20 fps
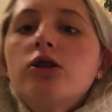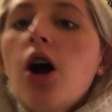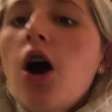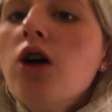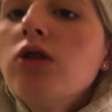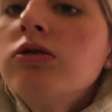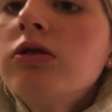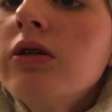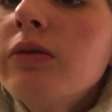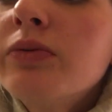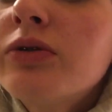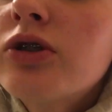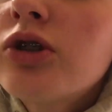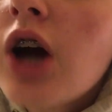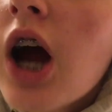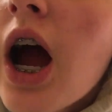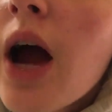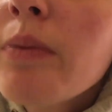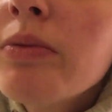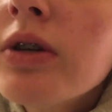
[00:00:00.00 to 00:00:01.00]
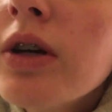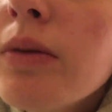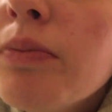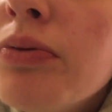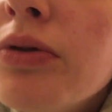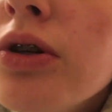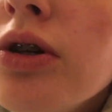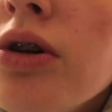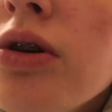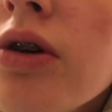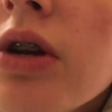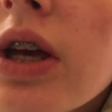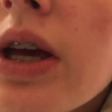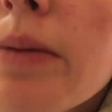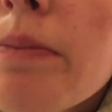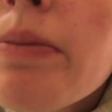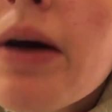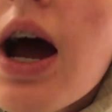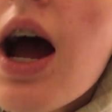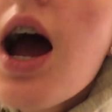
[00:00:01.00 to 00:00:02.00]
Go subscribe to
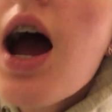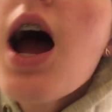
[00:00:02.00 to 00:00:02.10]
PewDiePie!